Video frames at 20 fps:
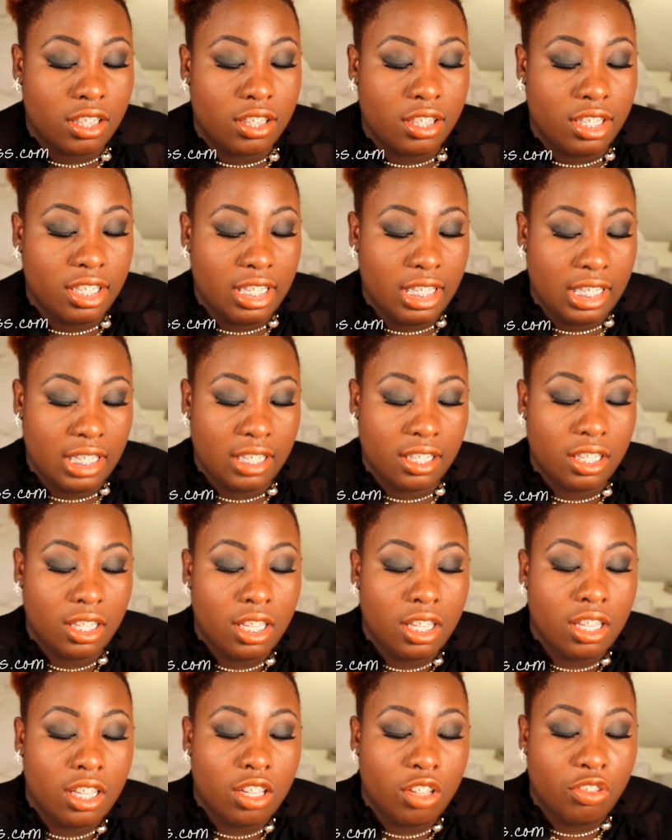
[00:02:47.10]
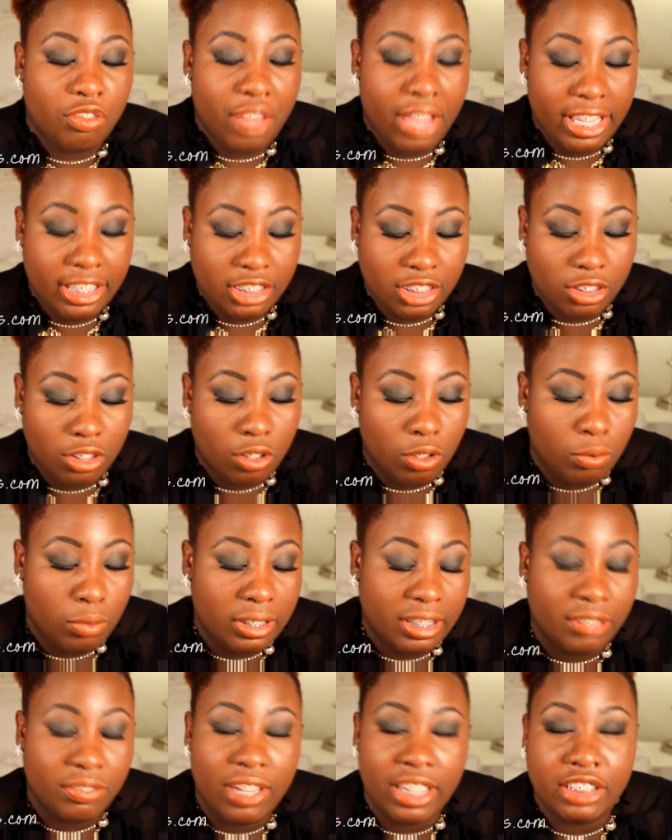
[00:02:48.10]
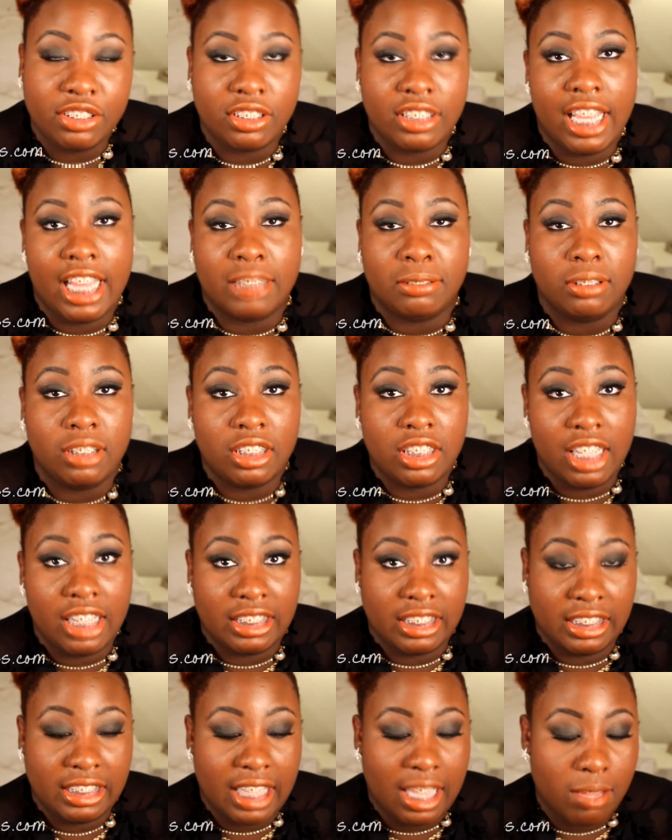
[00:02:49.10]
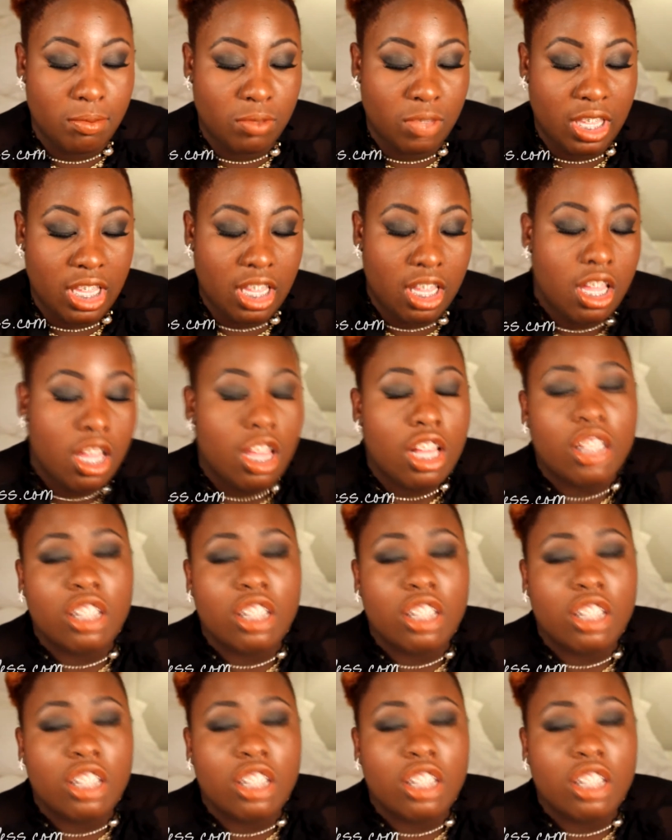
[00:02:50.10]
the facial attachment, it does the same thing.